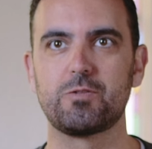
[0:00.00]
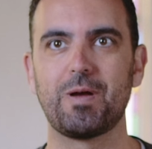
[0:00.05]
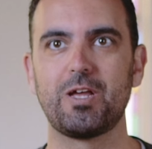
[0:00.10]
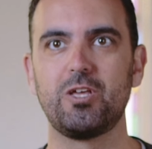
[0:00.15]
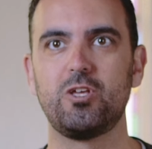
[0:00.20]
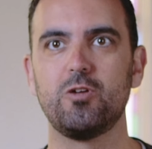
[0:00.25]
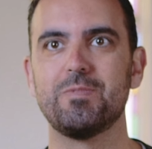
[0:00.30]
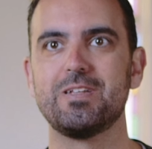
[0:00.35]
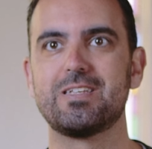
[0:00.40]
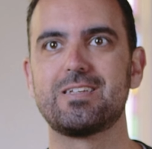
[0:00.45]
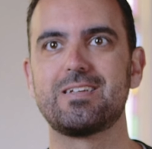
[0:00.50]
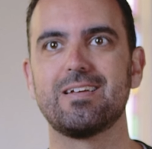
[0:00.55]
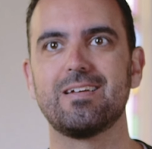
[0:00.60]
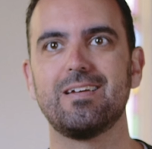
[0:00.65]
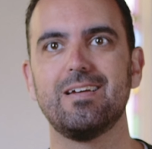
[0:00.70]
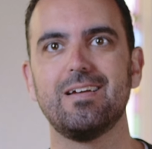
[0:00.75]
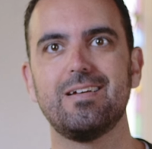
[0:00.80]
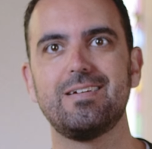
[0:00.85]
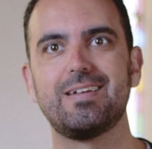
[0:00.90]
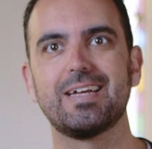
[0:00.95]
by humans to
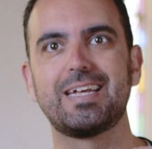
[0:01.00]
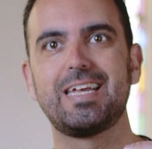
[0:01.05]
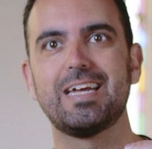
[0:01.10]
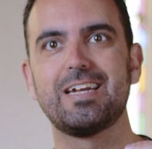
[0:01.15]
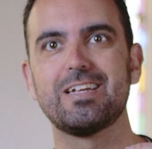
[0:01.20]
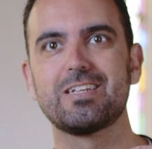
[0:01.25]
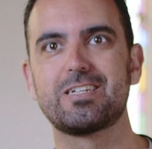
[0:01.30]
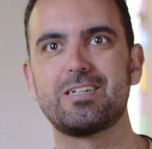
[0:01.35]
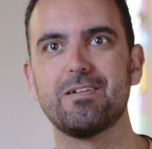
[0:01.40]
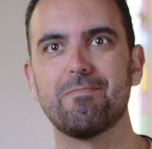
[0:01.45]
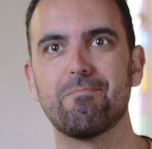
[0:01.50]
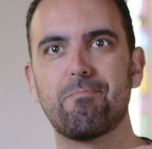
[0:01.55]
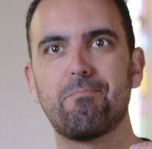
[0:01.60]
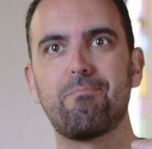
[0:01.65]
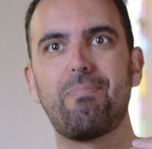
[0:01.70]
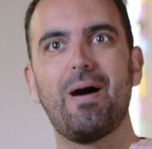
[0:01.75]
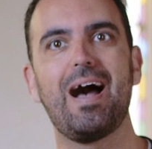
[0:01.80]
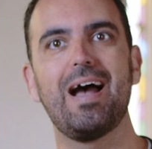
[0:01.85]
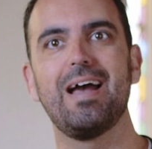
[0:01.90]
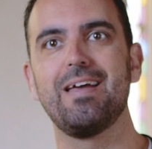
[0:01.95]
get us to
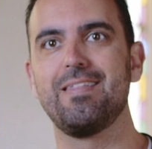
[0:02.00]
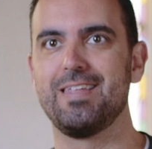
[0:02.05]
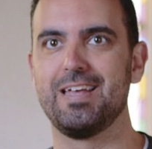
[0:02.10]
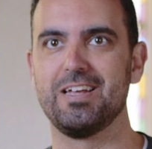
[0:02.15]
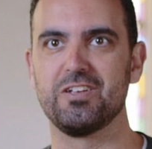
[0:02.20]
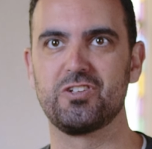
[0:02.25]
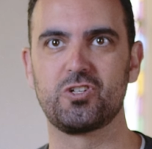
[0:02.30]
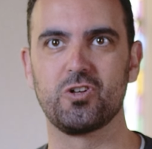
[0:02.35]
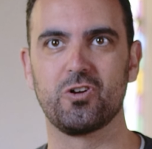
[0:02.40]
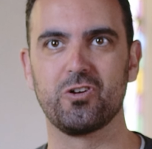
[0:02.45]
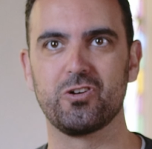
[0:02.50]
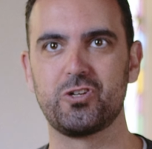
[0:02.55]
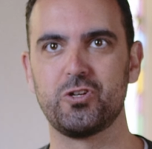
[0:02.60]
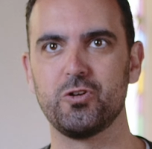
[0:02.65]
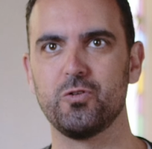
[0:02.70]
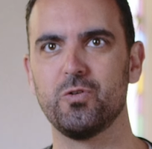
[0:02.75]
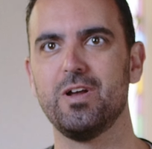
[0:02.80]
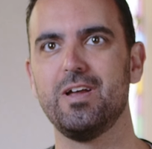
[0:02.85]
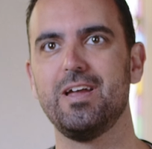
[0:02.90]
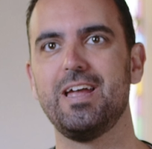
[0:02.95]
buy this or
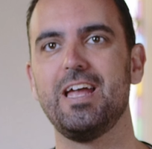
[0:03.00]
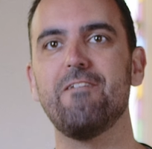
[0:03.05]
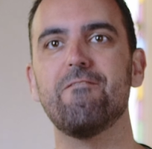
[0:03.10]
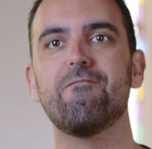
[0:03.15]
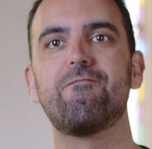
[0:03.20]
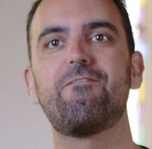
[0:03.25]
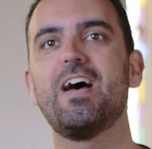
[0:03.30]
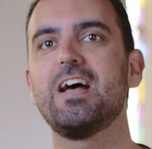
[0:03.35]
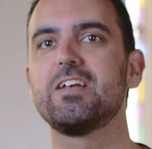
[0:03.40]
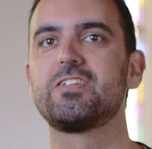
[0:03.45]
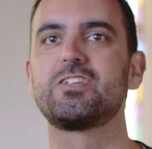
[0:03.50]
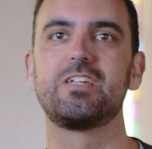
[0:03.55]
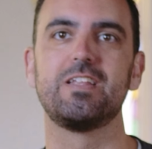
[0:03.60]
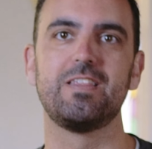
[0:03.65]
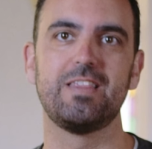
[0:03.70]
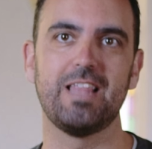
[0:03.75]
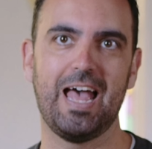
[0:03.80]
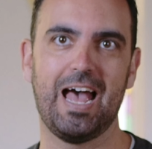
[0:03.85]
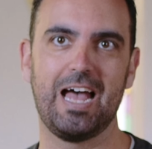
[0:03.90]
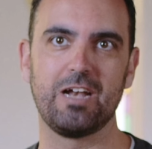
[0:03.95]
to invest
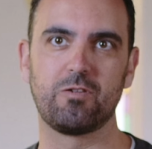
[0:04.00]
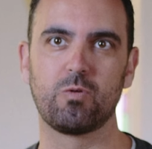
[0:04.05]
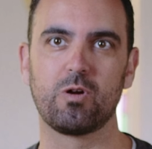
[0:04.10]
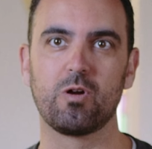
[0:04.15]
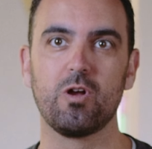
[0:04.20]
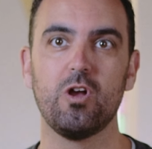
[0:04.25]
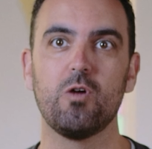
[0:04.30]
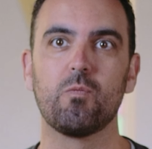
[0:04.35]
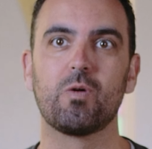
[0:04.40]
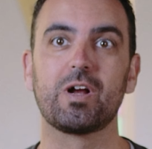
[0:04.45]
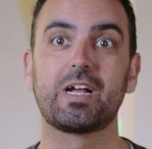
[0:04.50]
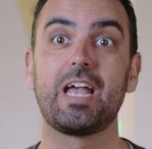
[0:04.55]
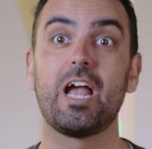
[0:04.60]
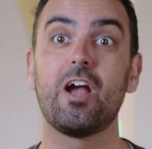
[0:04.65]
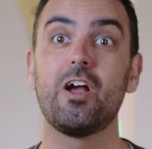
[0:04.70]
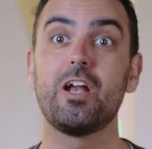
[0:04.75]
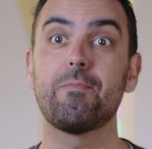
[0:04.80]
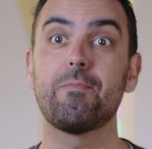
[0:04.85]
in that. We're carried